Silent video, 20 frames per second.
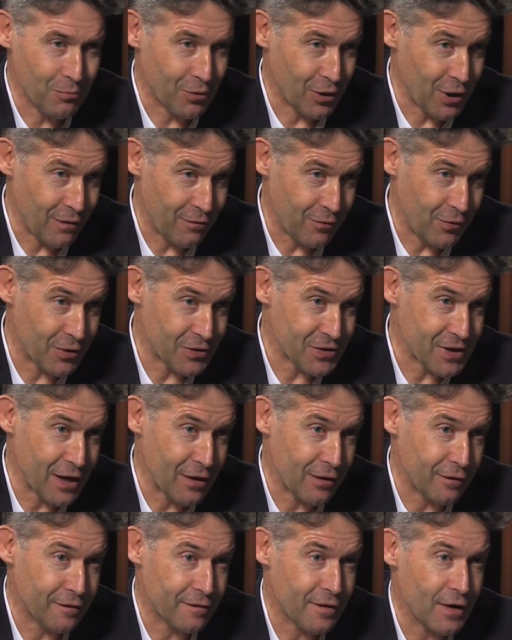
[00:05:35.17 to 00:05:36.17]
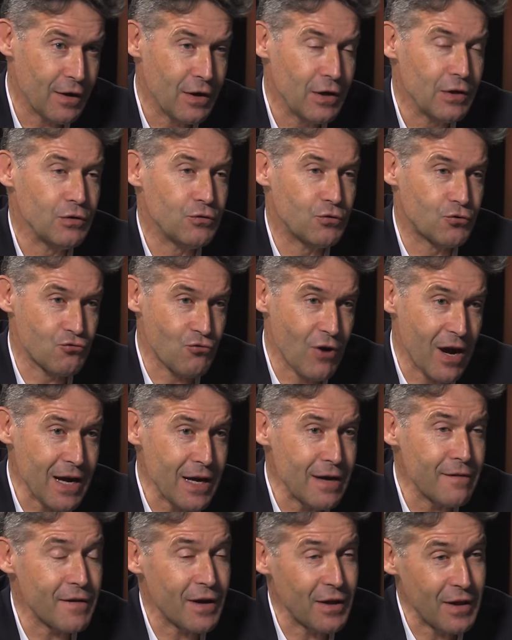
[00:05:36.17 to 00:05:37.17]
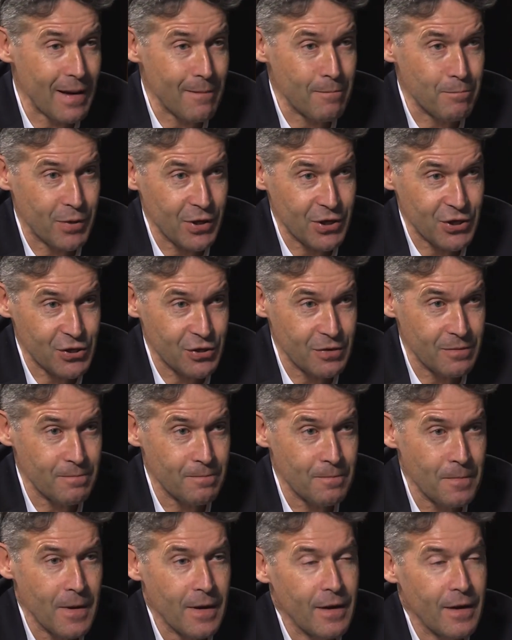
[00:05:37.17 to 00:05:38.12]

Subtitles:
believe in yourself. Drive and ambition.